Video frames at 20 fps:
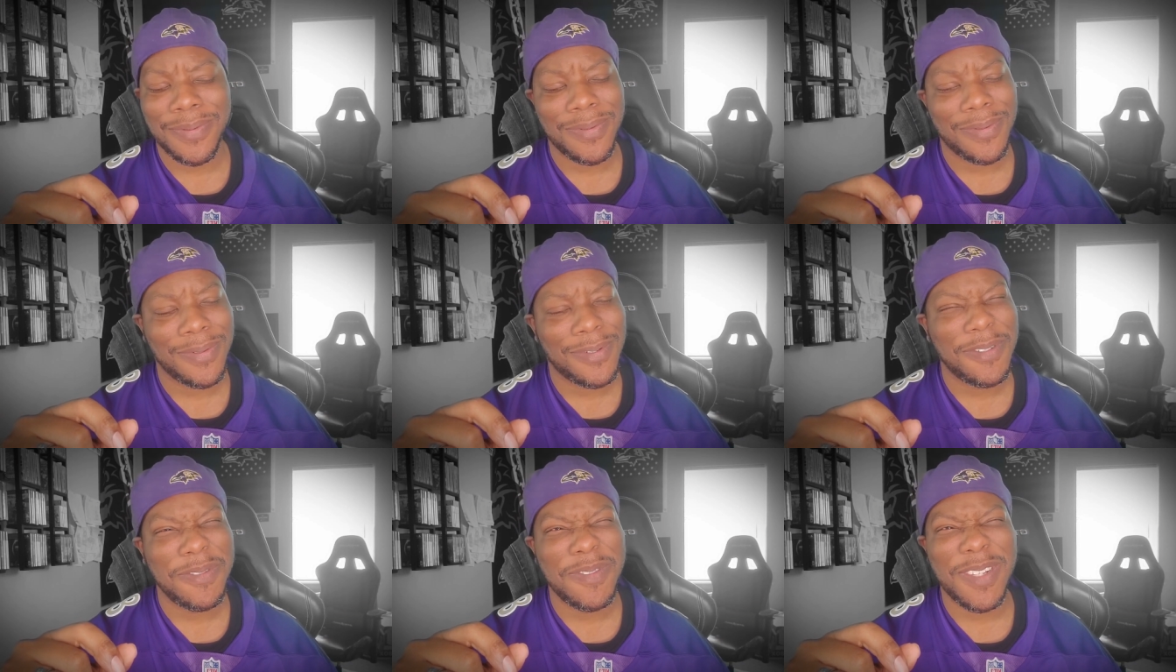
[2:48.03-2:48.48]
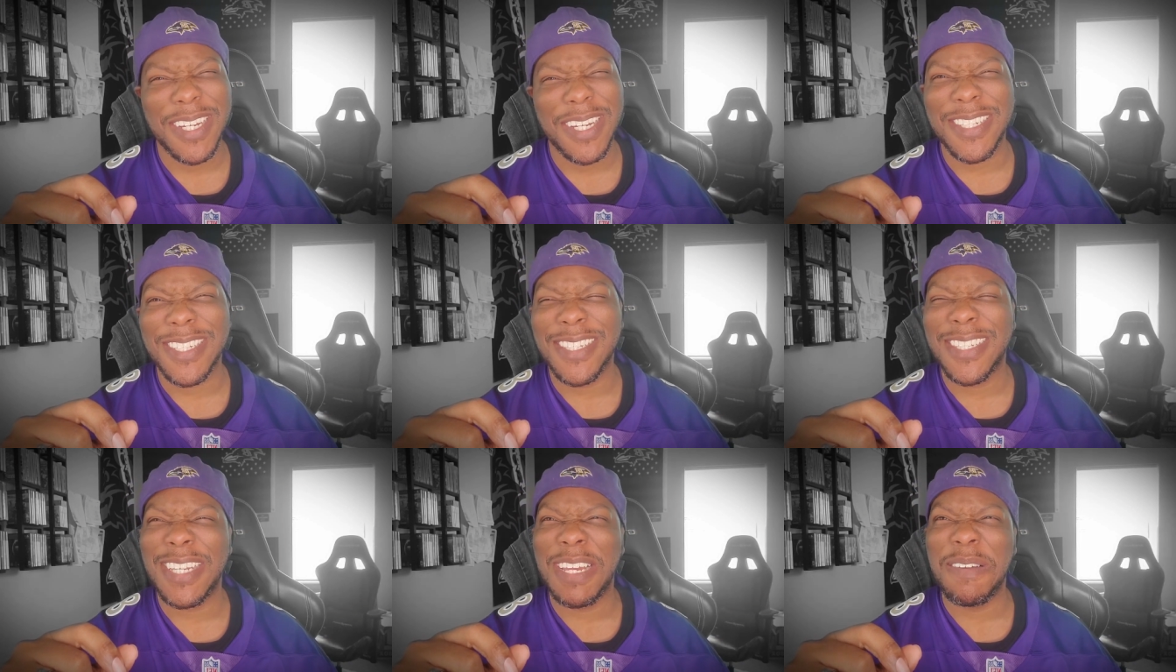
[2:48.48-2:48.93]
It was like
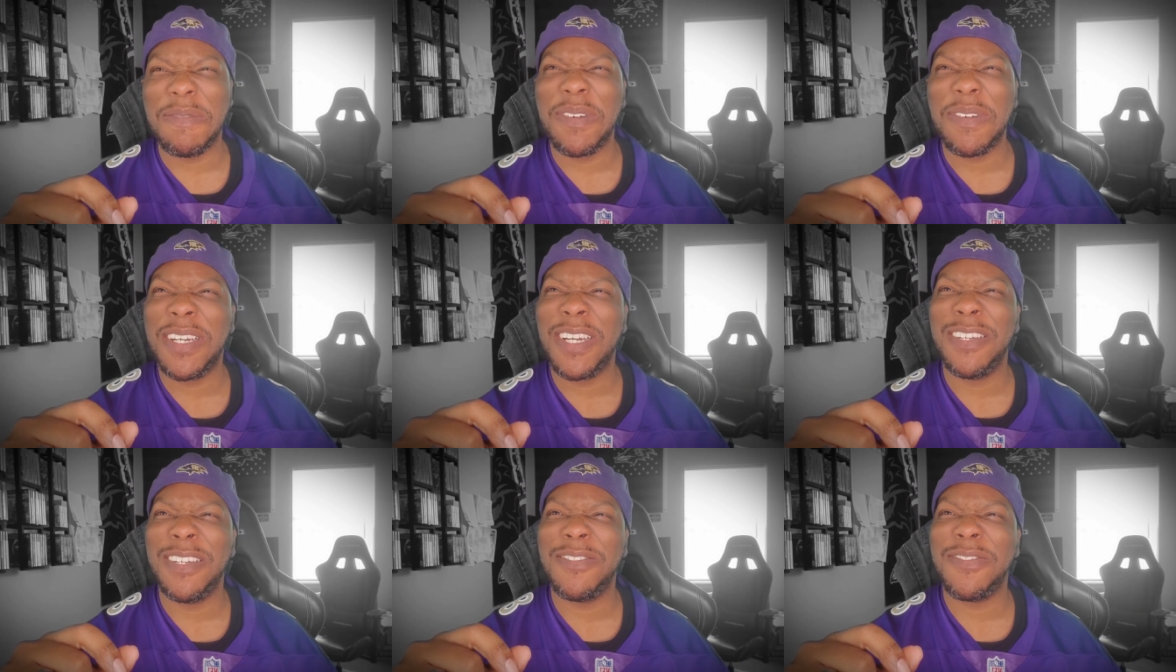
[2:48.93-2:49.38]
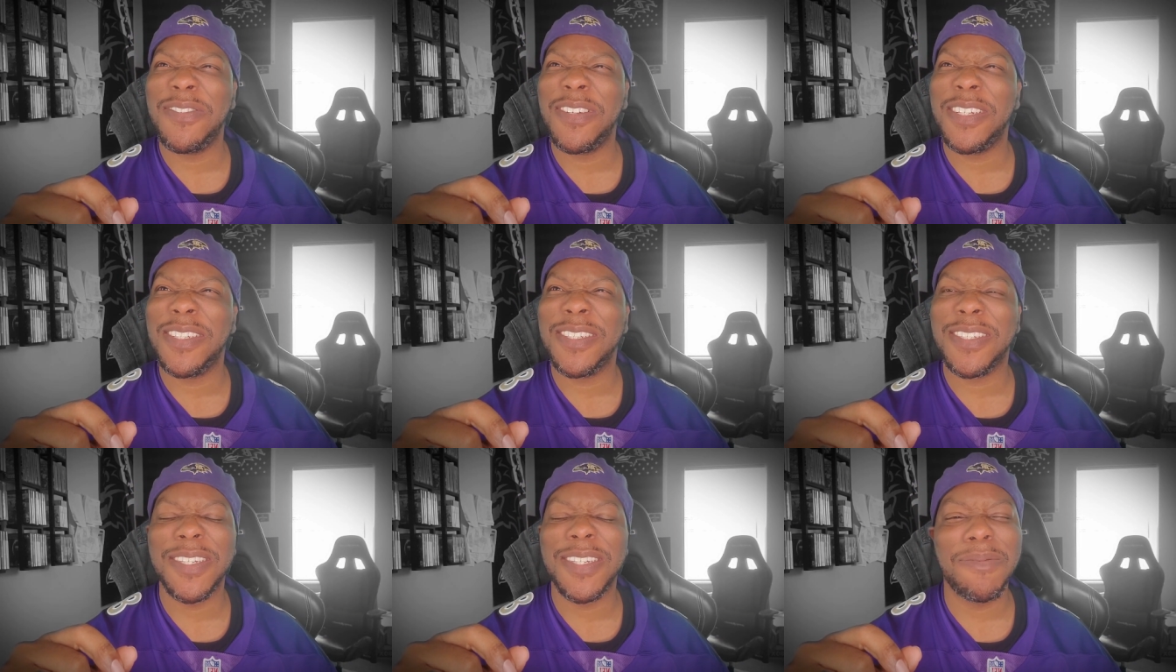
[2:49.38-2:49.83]
700
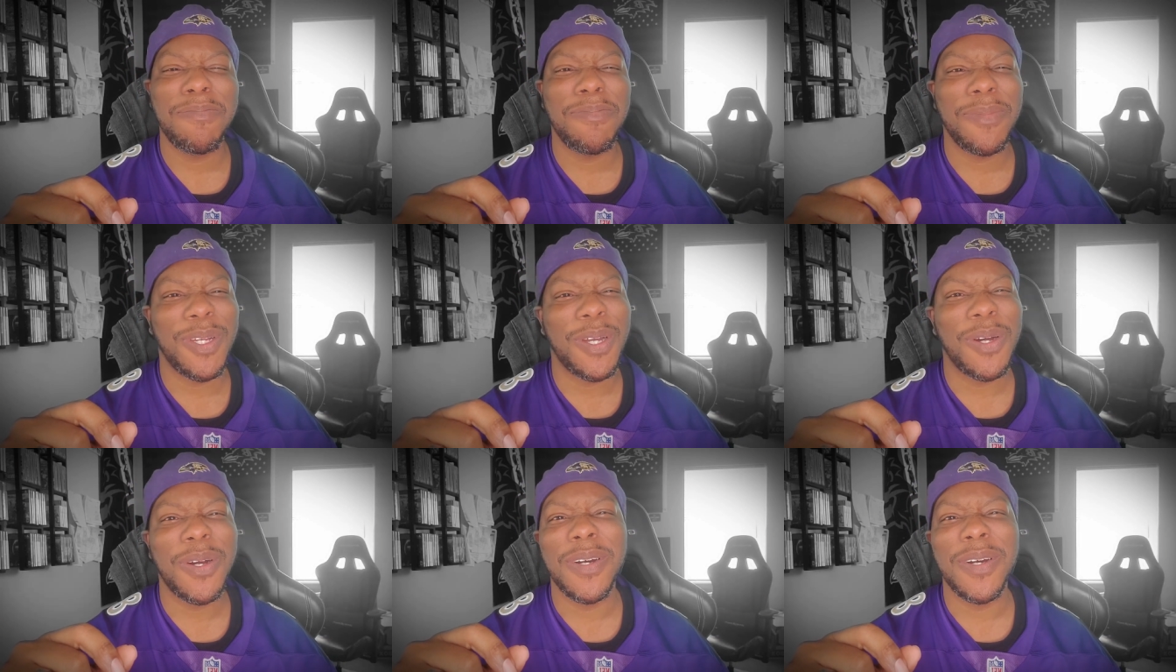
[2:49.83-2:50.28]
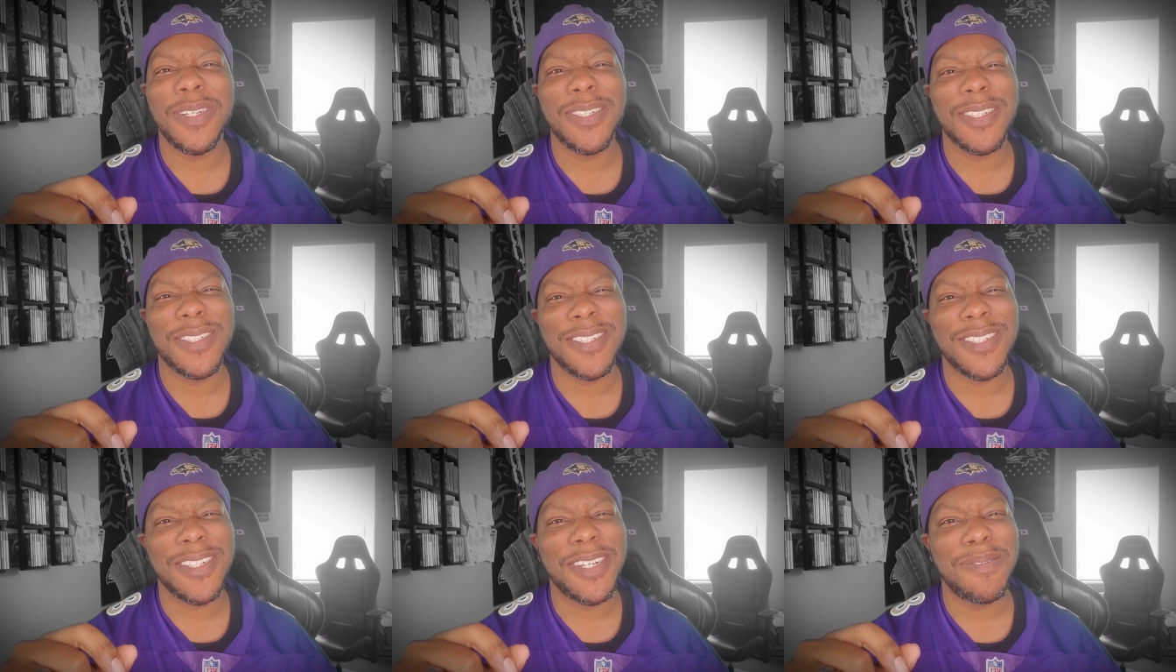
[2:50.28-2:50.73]
and something yards or
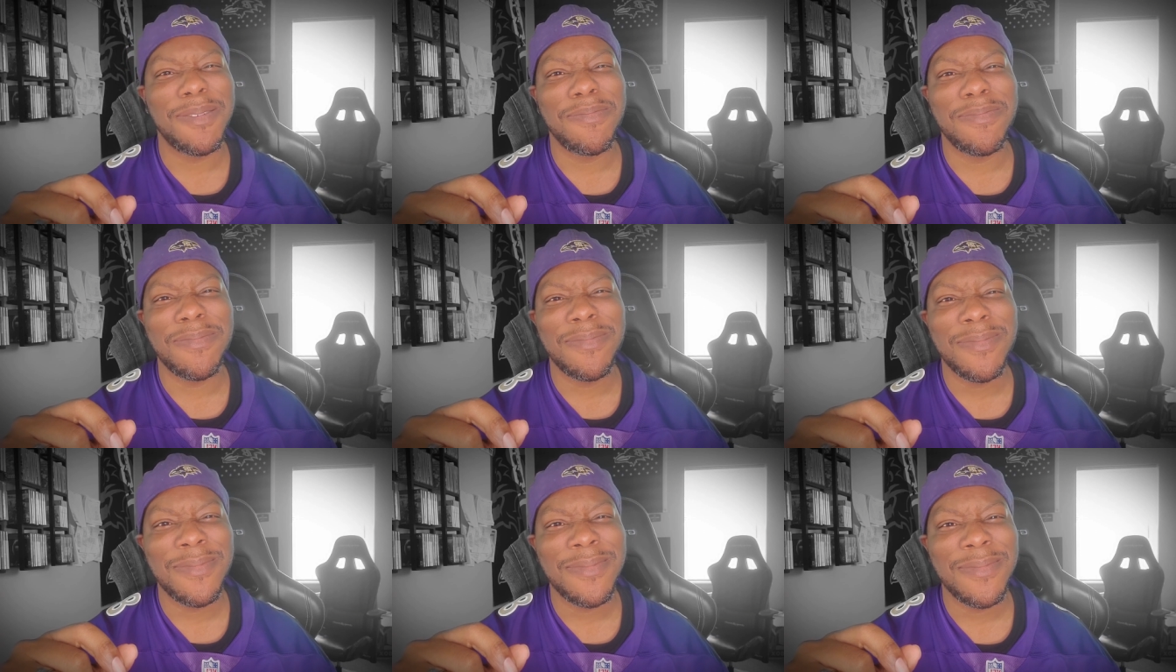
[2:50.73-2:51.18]
something